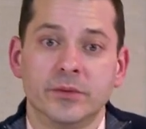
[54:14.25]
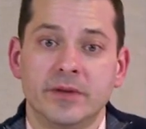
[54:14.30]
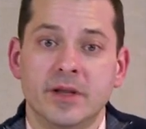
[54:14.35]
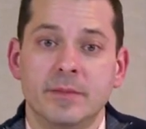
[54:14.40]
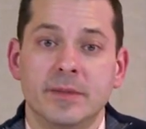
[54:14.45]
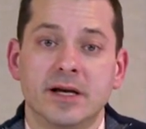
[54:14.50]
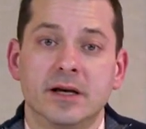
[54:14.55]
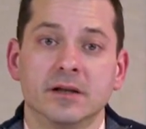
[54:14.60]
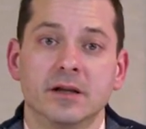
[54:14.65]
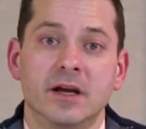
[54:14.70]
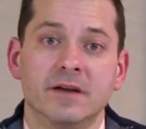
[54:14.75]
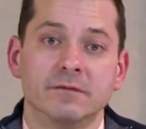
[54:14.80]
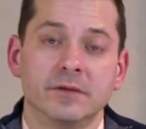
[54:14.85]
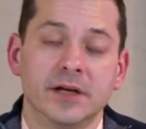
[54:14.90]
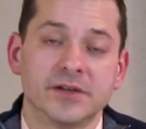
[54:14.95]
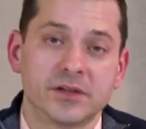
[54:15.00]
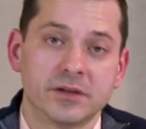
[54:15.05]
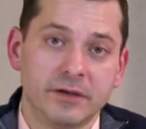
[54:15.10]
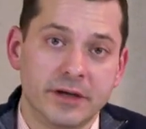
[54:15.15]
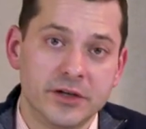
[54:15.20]
when they make a lot of
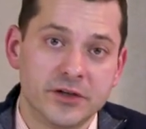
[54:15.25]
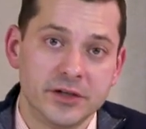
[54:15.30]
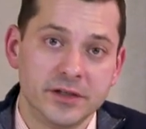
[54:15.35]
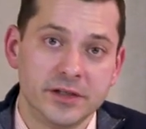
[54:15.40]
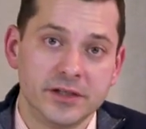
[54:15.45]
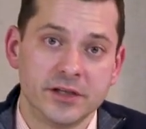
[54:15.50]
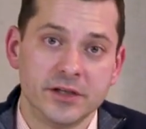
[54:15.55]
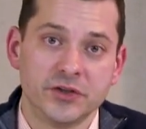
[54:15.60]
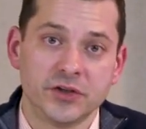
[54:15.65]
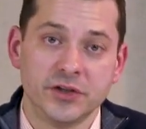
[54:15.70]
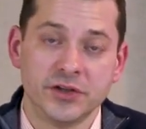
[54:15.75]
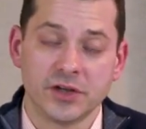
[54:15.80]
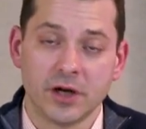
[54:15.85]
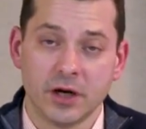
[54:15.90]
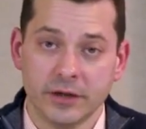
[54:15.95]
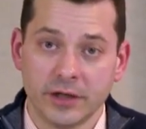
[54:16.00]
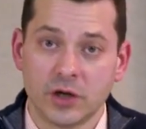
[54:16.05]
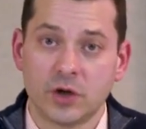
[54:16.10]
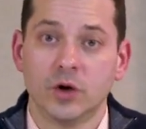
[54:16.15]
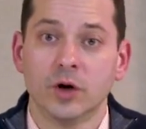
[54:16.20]
restoration decisions,
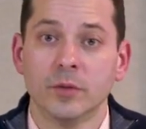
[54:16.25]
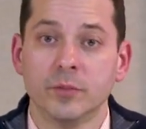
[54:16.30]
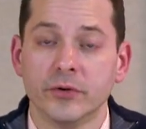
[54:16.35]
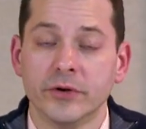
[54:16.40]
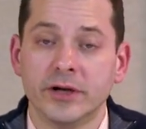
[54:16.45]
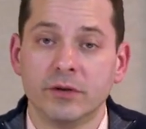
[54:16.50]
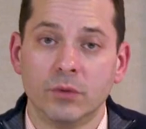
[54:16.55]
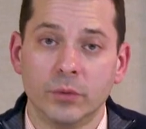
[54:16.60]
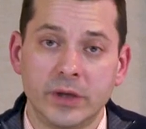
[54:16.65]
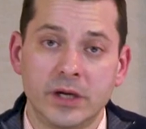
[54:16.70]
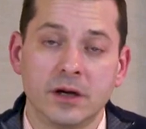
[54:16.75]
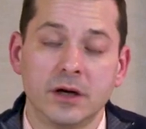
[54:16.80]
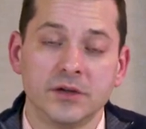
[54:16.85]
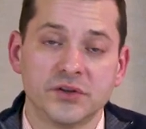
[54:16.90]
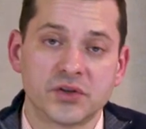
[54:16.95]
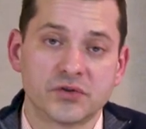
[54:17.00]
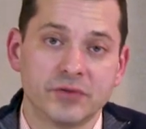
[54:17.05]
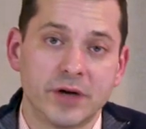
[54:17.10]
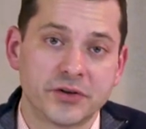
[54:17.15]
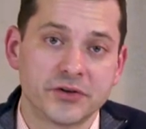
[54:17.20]
are incorporating what we call
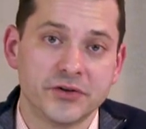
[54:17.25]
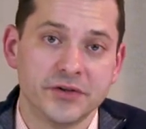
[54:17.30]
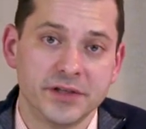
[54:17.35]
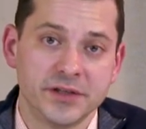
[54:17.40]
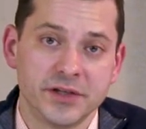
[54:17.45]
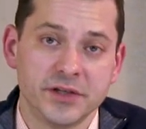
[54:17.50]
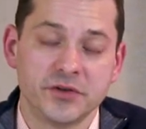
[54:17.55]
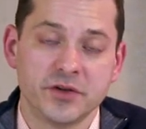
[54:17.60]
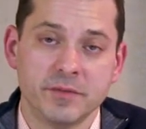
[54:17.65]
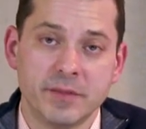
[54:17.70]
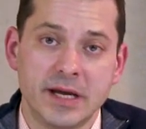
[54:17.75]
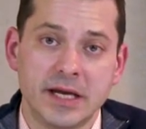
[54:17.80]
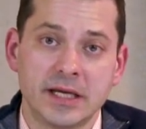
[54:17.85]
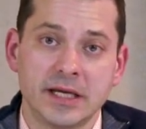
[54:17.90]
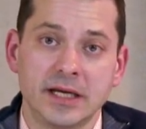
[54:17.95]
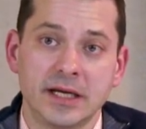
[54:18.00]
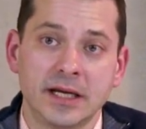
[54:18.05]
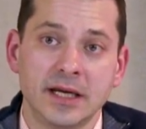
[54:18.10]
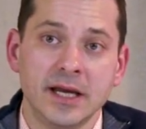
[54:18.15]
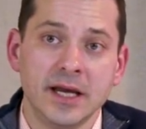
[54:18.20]
structured decision
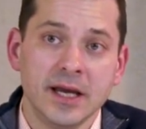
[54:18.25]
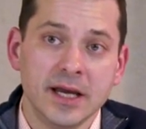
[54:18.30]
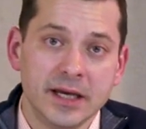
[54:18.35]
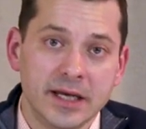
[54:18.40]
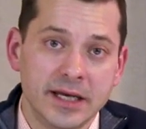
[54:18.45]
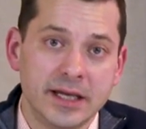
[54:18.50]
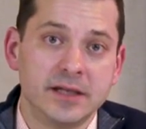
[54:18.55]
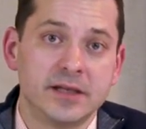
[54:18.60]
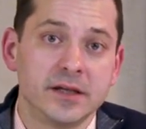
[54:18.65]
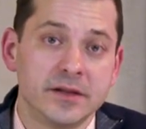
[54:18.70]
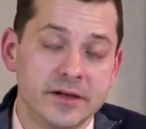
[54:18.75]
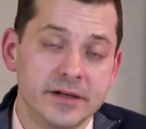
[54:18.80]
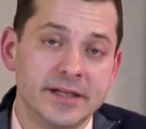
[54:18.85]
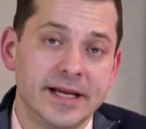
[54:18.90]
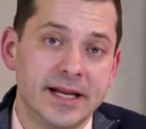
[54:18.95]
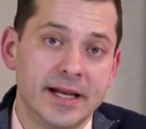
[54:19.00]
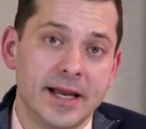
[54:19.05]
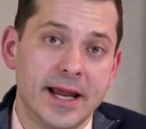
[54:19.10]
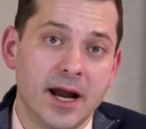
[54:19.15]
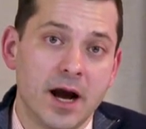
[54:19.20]
making into their
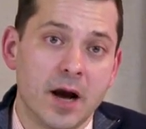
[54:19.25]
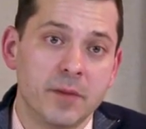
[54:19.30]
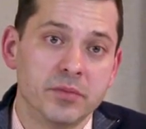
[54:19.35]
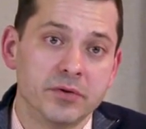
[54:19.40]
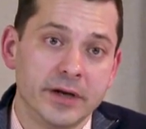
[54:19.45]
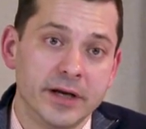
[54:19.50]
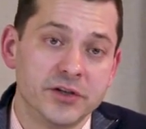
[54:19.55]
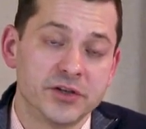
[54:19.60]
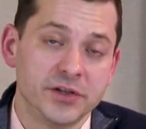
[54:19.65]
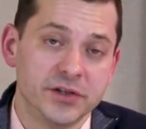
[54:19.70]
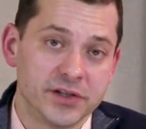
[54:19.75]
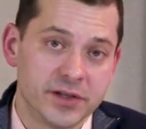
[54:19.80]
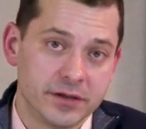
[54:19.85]
day-to-day operations.